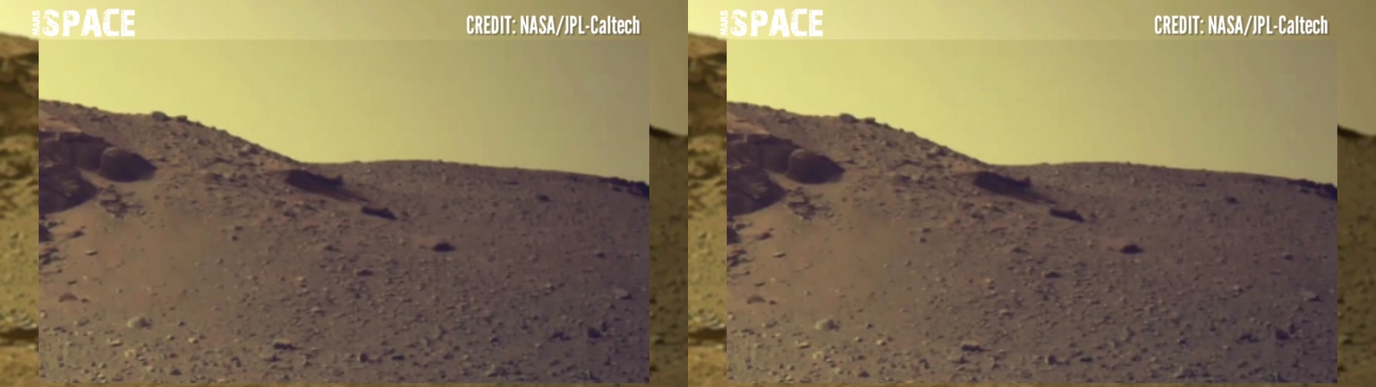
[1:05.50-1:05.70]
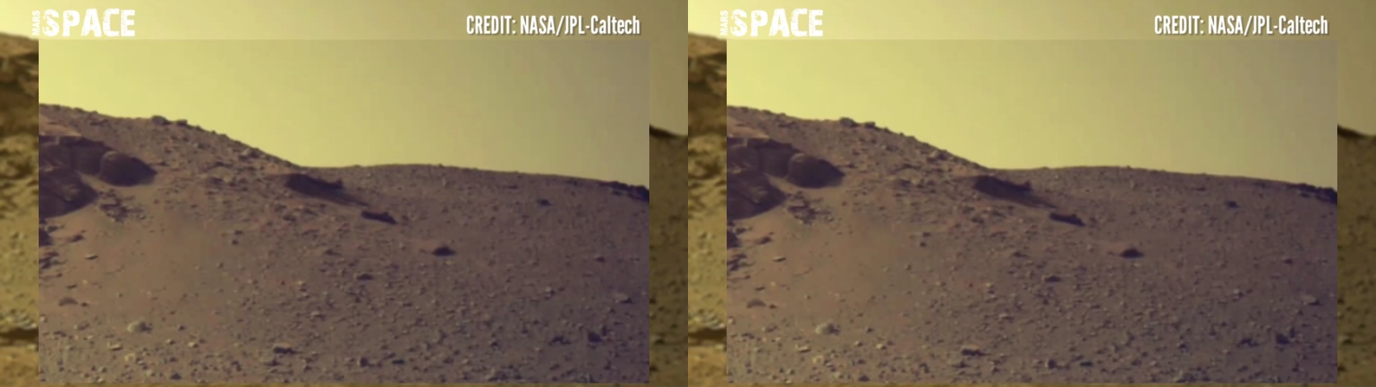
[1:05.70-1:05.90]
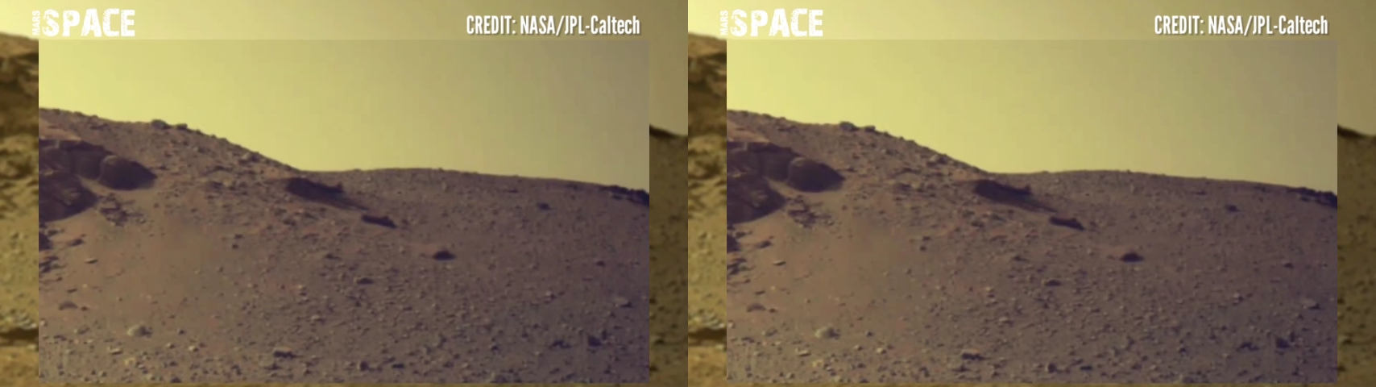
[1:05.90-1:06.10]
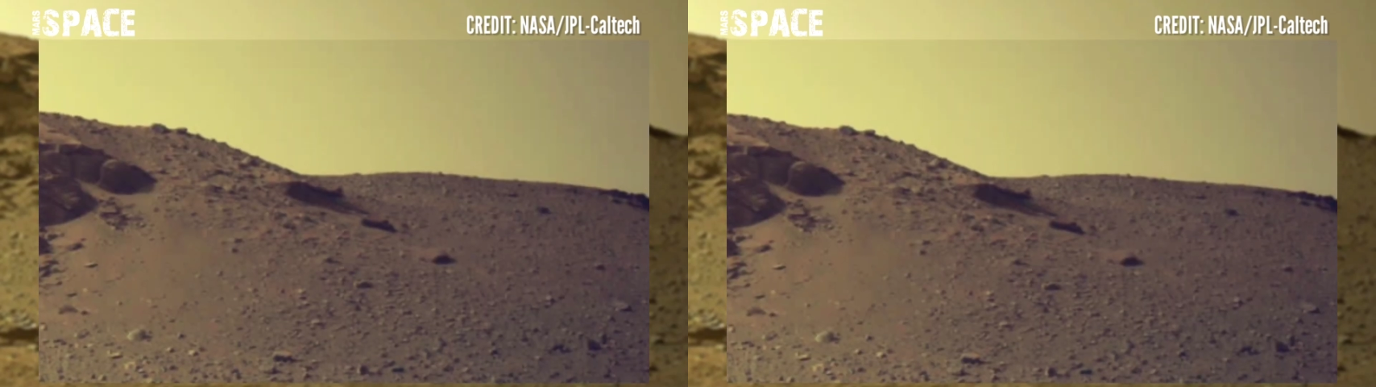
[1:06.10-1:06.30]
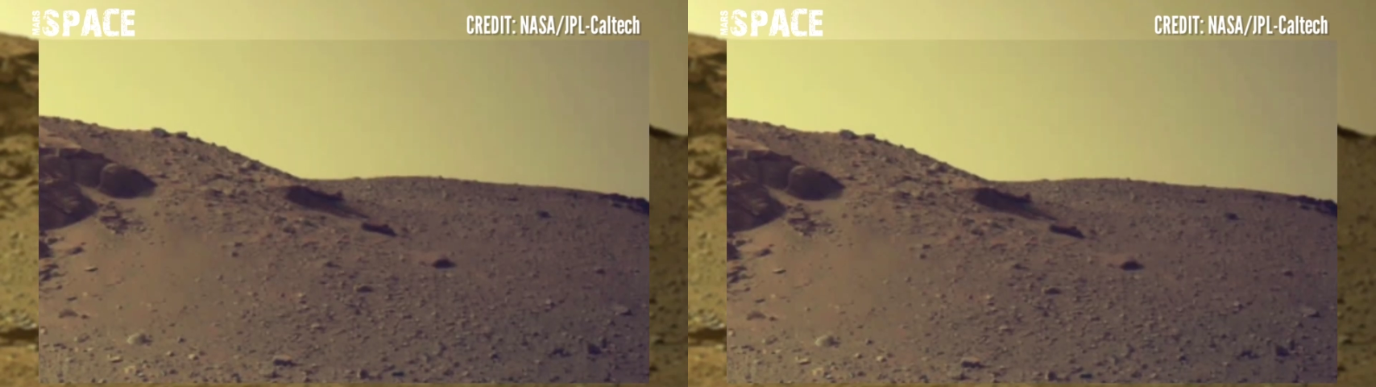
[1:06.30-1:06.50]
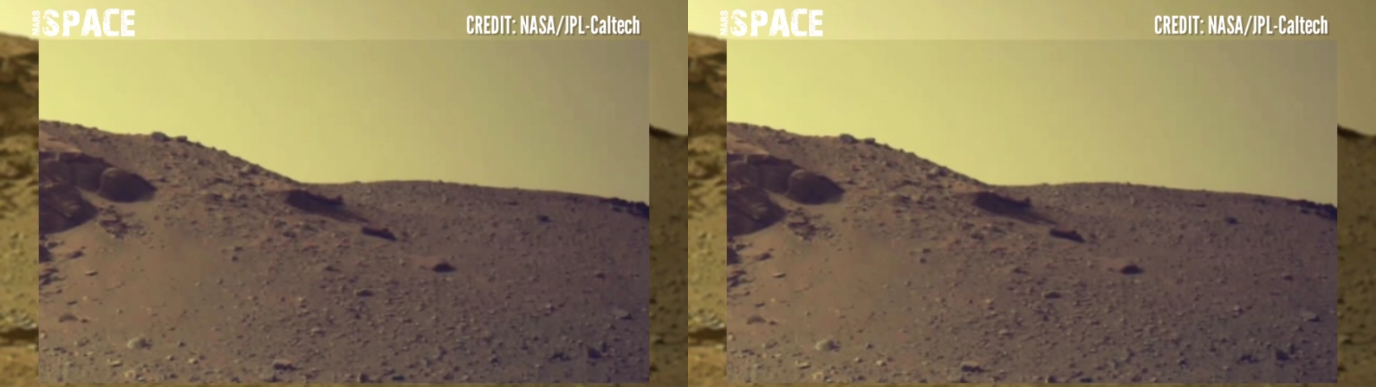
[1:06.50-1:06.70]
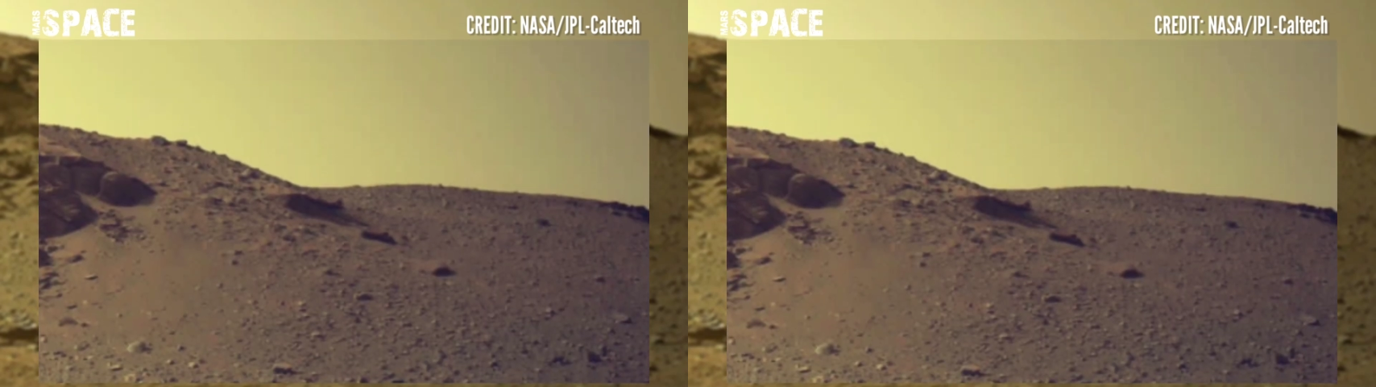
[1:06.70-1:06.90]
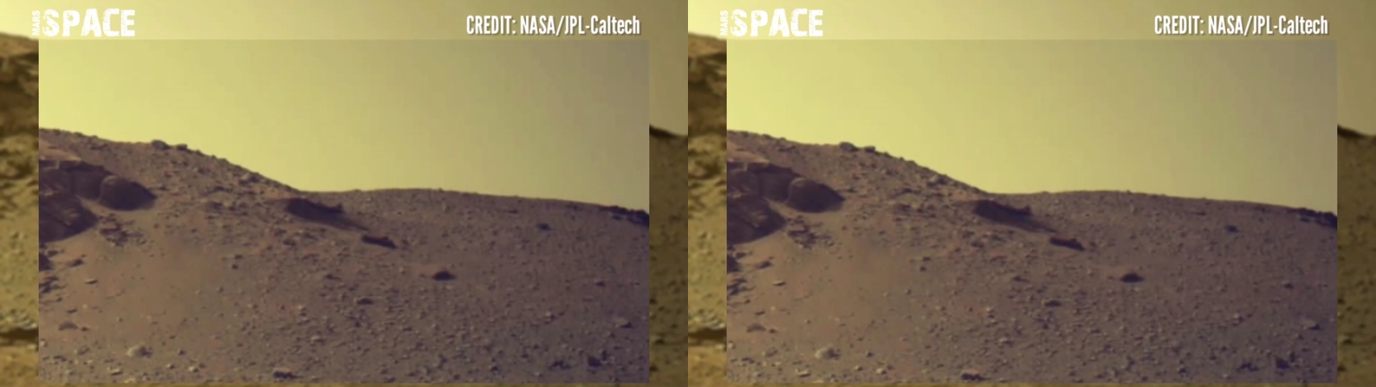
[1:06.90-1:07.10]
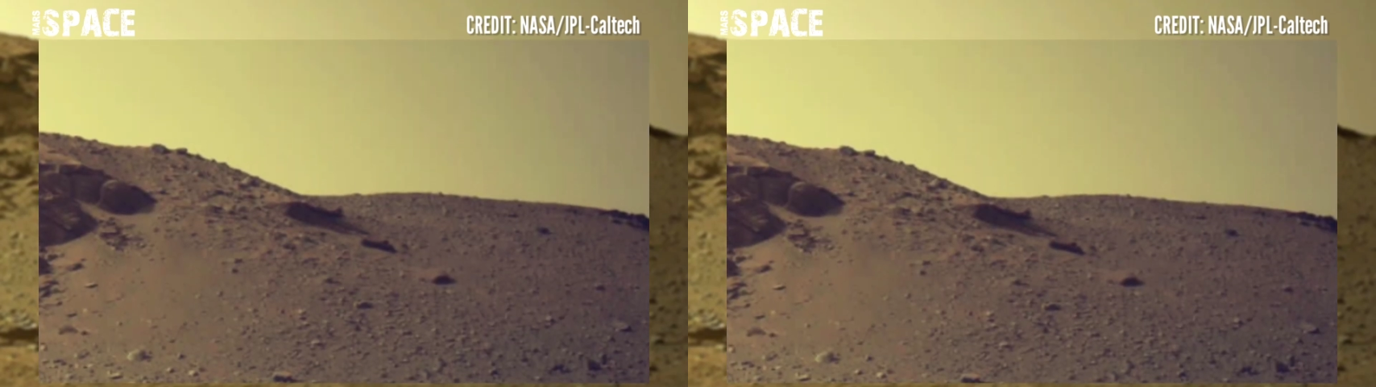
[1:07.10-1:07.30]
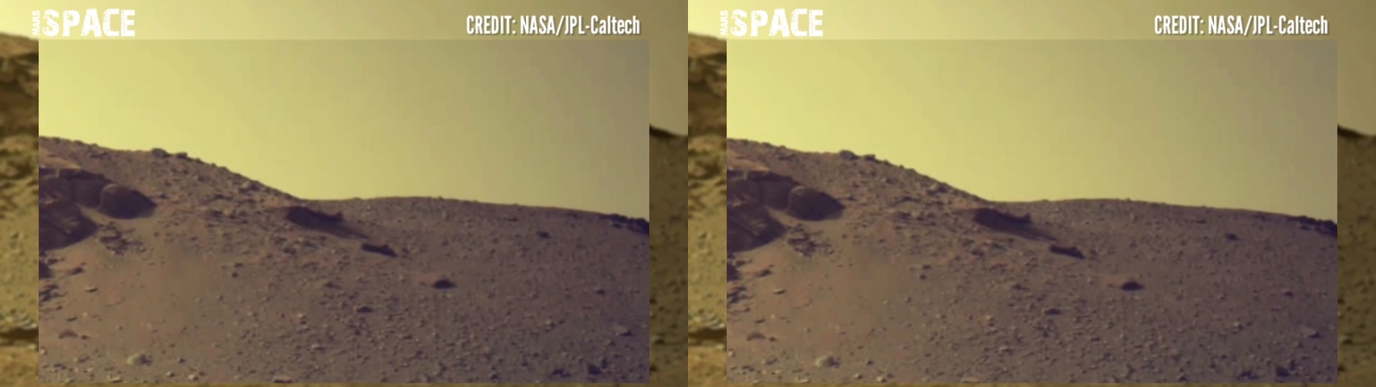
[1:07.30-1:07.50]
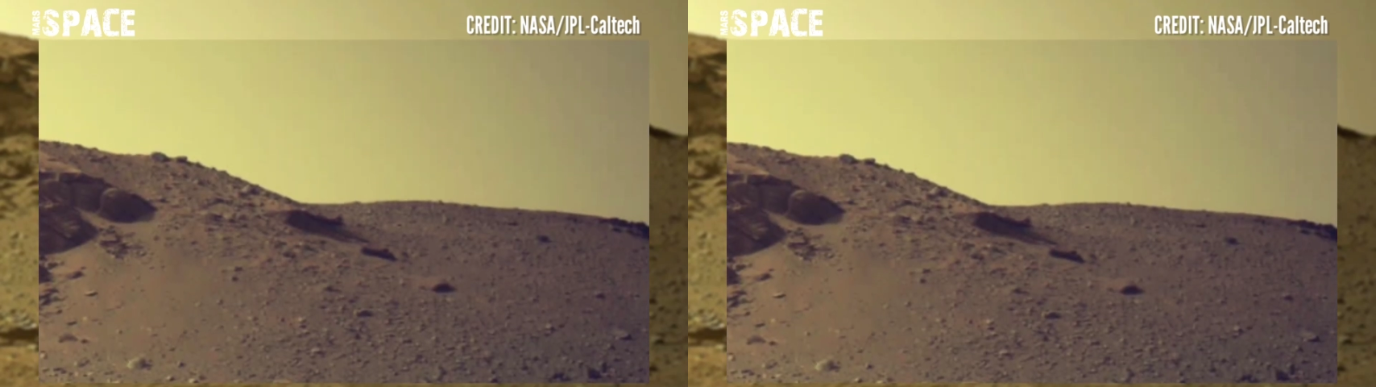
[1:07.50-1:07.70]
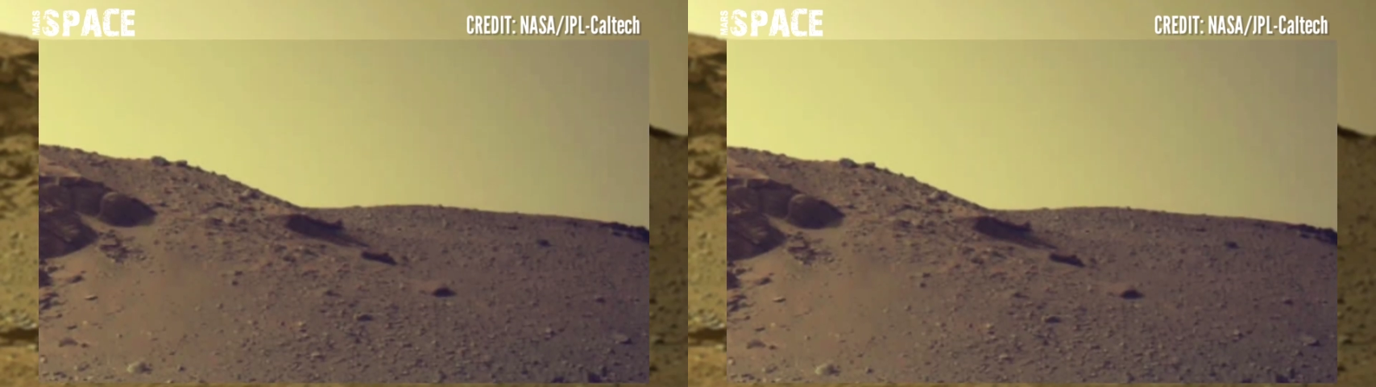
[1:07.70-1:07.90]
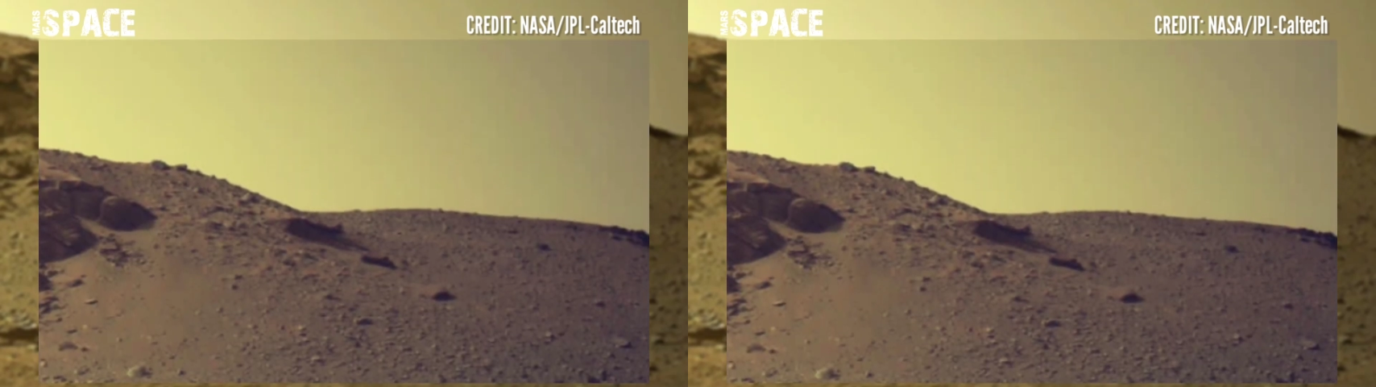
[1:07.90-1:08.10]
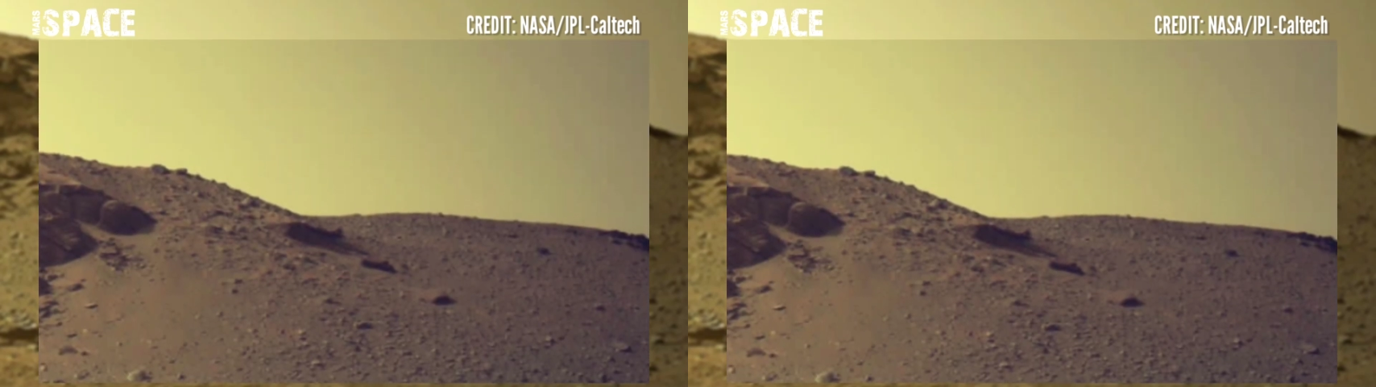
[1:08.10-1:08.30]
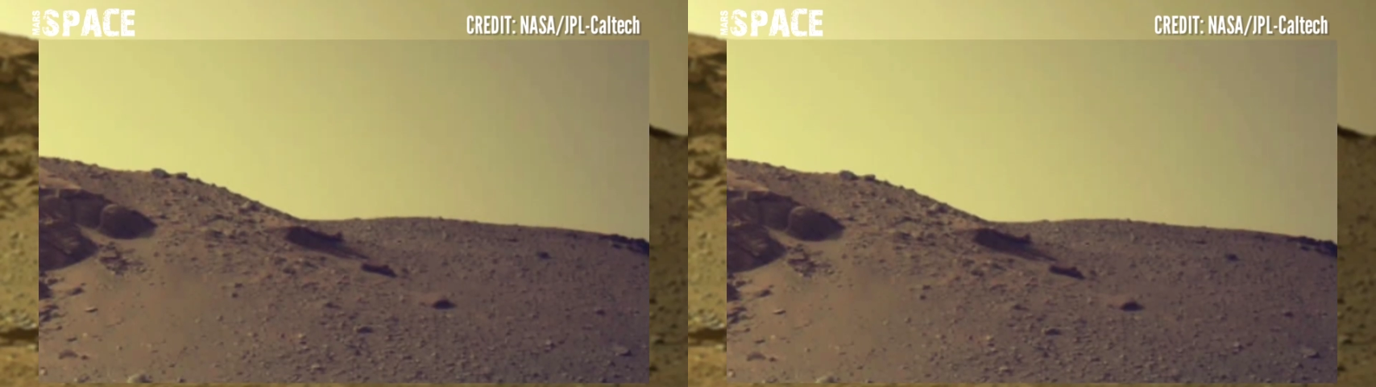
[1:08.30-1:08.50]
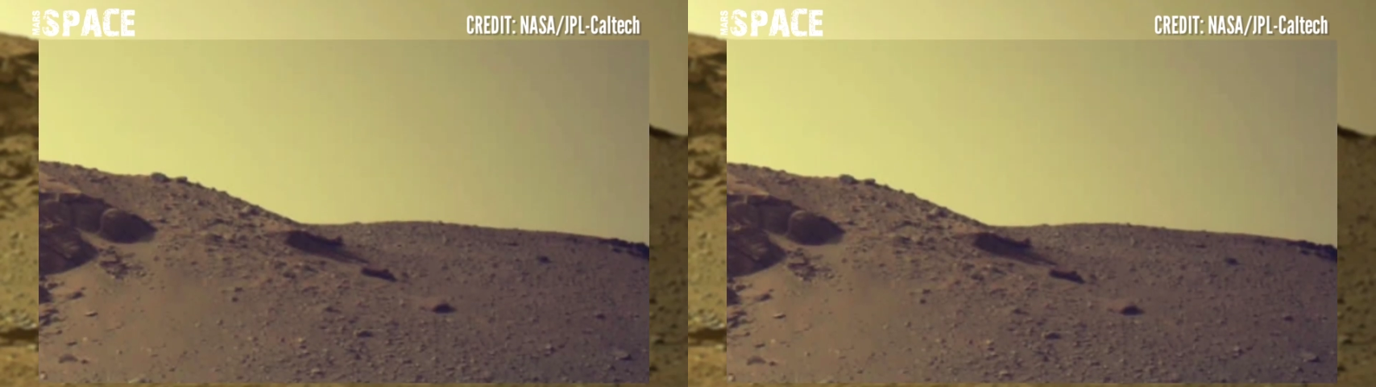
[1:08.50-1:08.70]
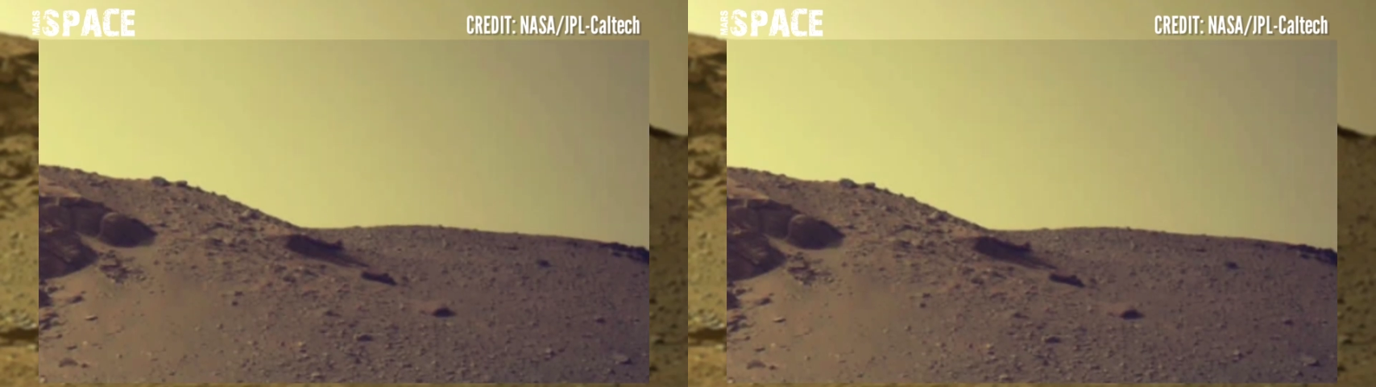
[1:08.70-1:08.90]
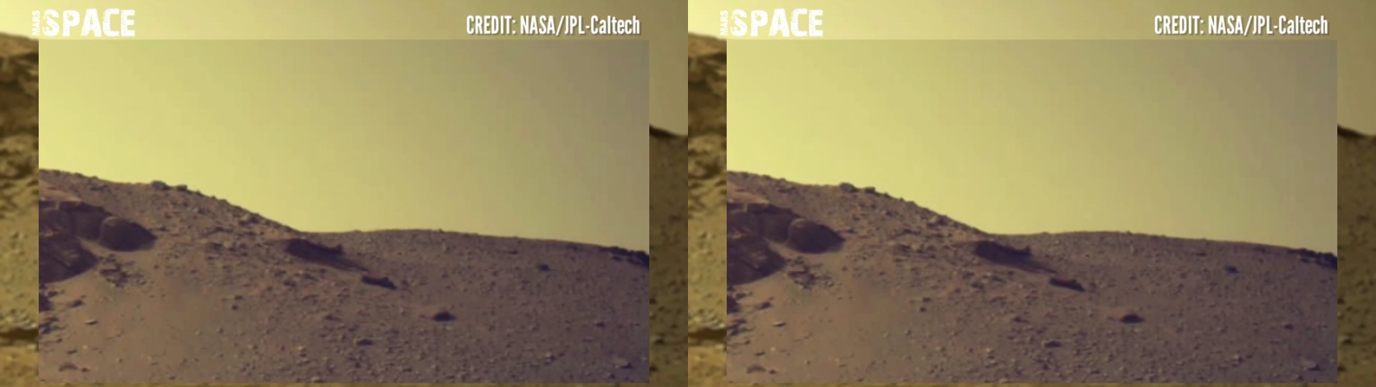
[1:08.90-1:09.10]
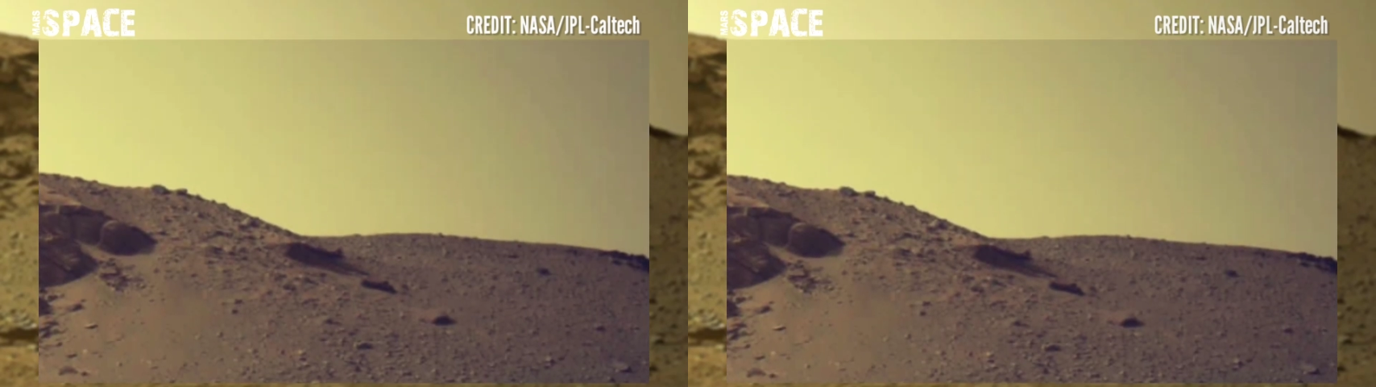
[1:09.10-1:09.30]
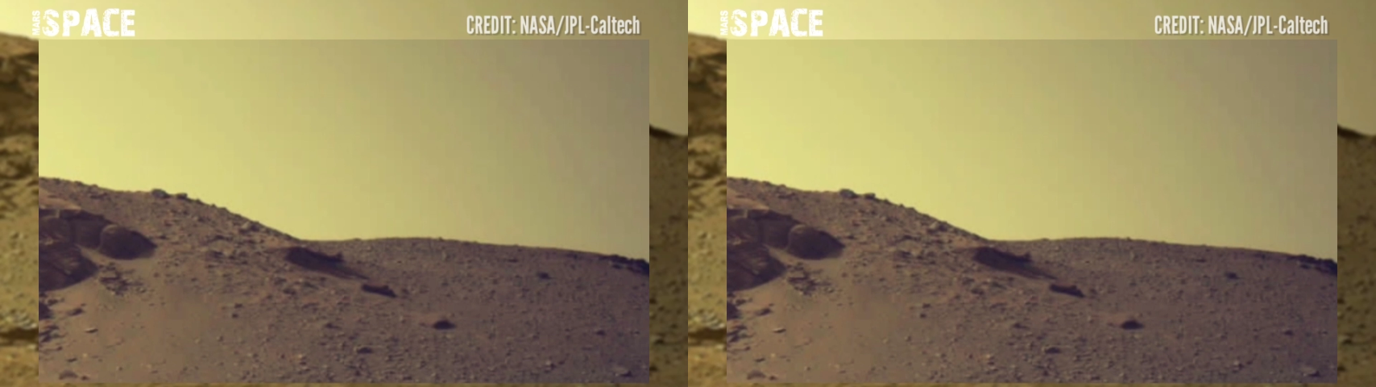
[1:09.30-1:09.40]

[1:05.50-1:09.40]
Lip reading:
Nobody's mouth can be seen.